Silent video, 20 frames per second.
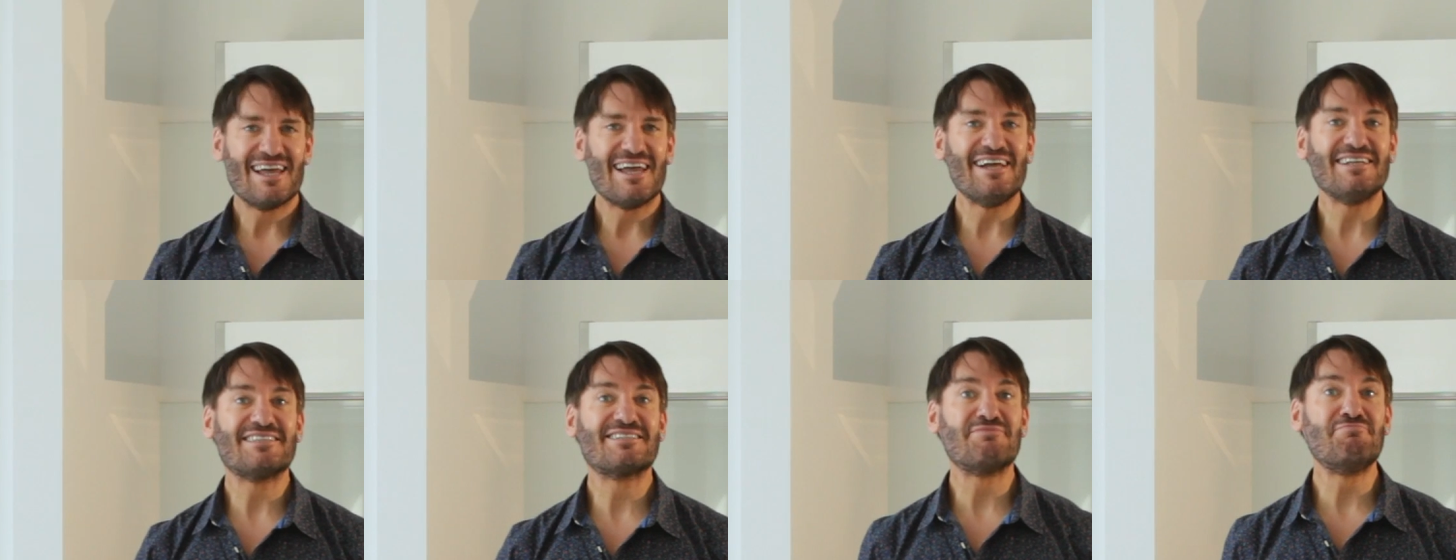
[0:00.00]

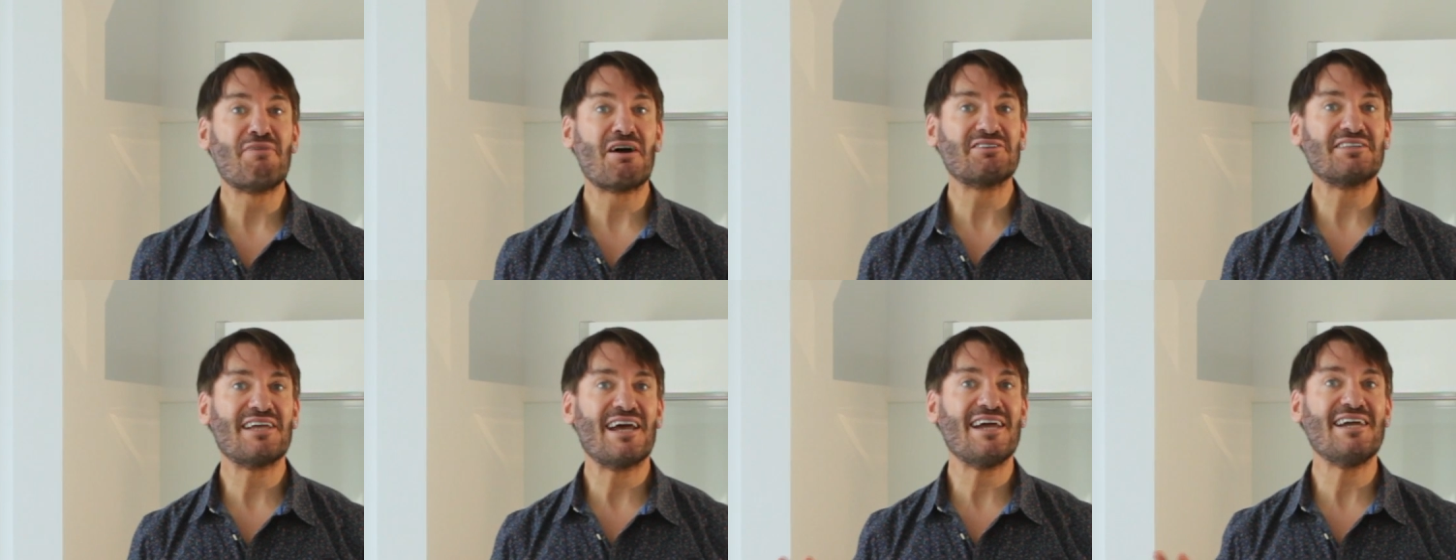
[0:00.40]
It's
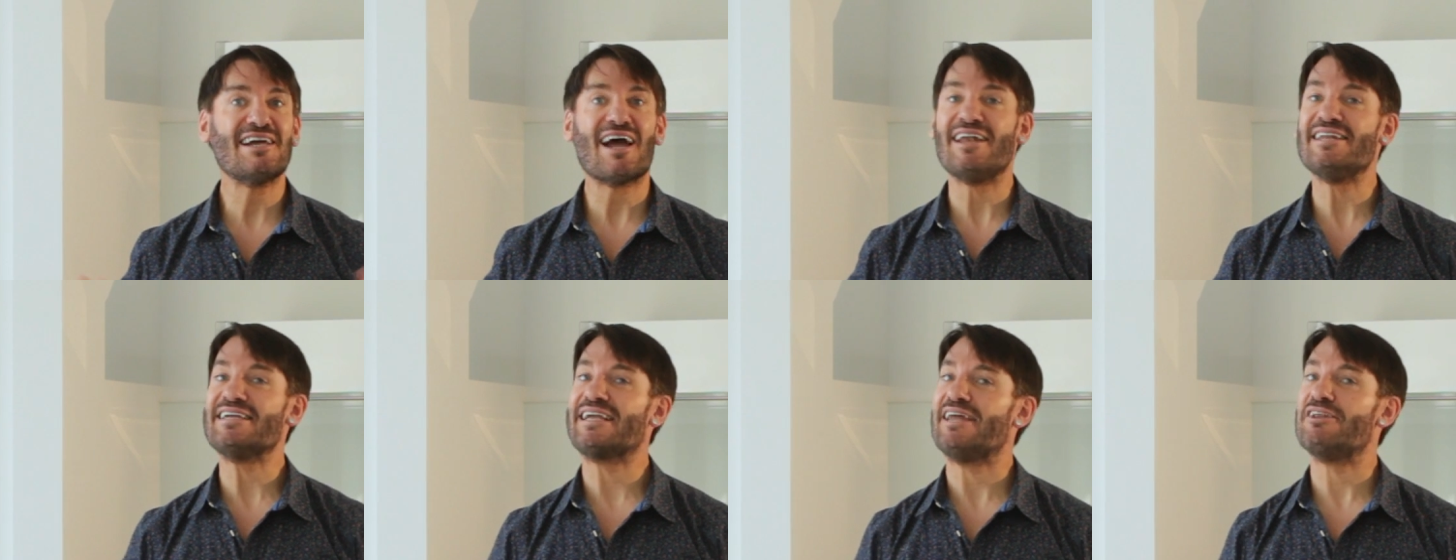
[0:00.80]
Monday
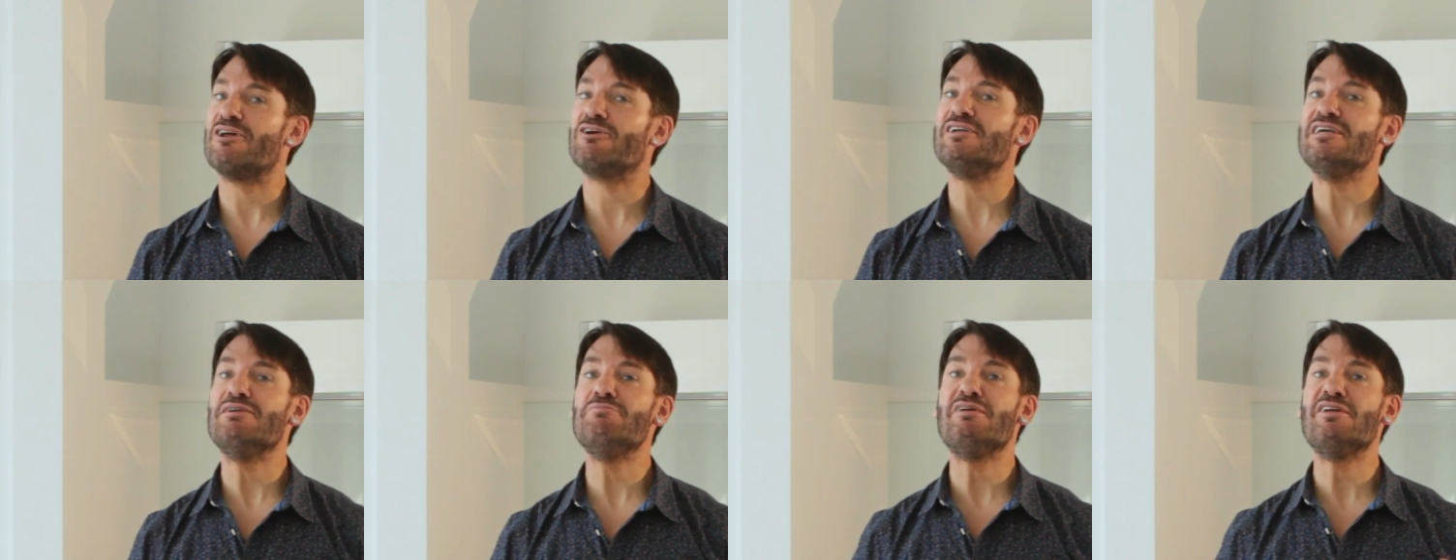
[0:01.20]
and it can
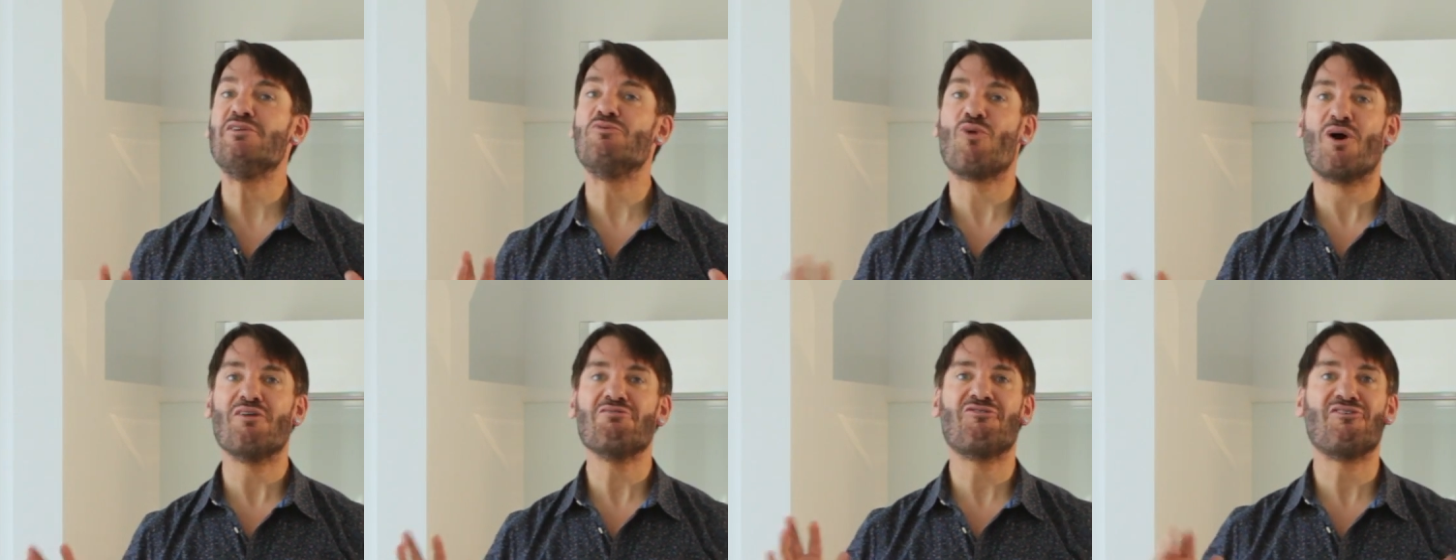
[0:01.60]
only
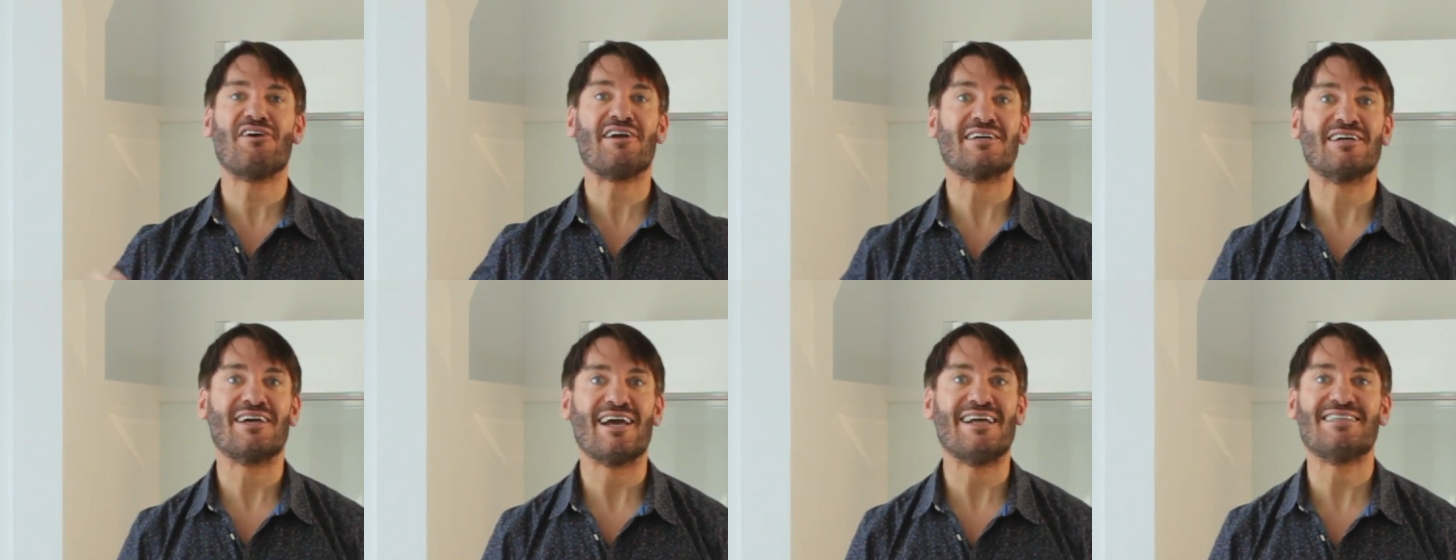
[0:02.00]
mean one
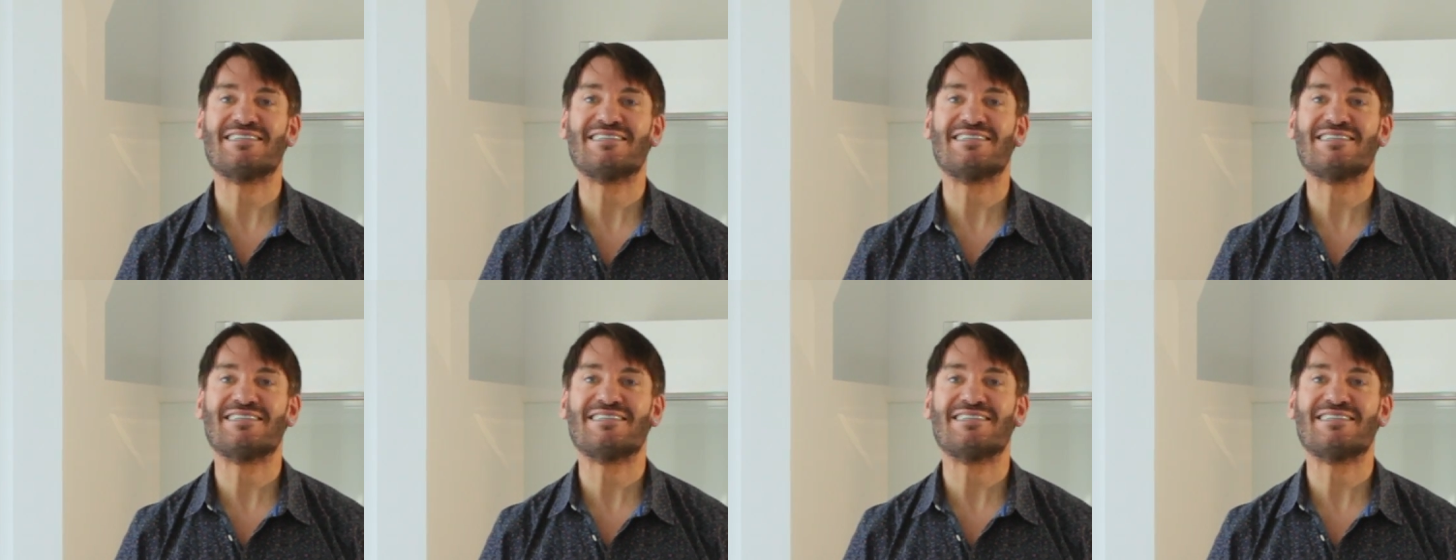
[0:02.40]
thing.